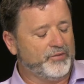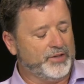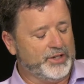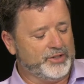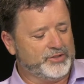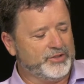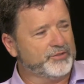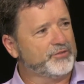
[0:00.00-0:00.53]

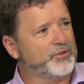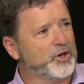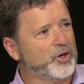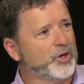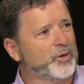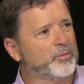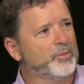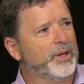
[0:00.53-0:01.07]
Phineas and
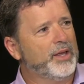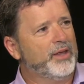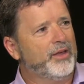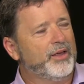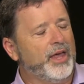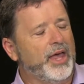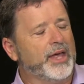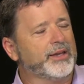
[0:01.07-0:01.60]
Ferb,
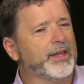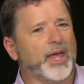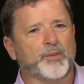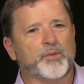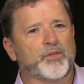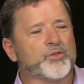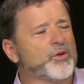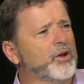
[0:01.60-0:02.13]
and
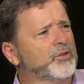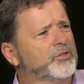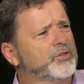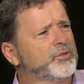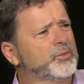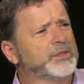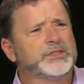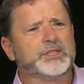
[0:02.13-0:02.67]
Game of
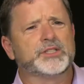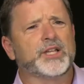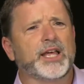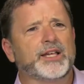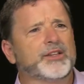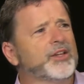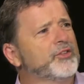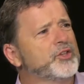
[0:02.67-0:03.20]
Thrones, which is
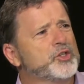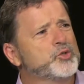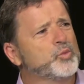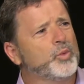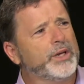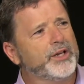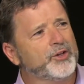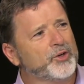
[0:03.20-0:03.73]
like this
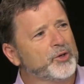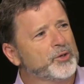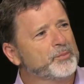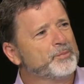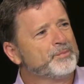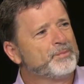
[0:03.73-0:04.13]
weird